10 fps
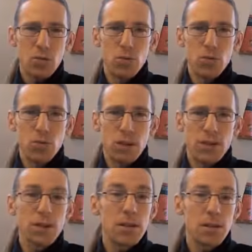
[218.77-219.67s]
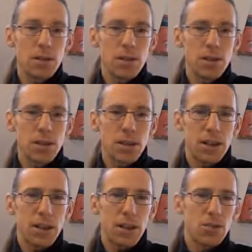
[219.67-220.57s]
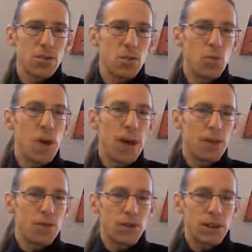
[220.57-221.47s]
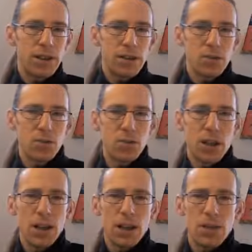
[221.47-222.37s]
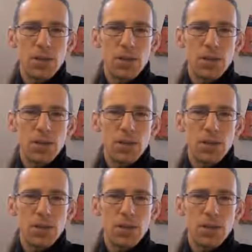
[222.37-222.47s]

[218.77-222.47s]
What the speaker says: tool, as a noticing or an awareness raising tool,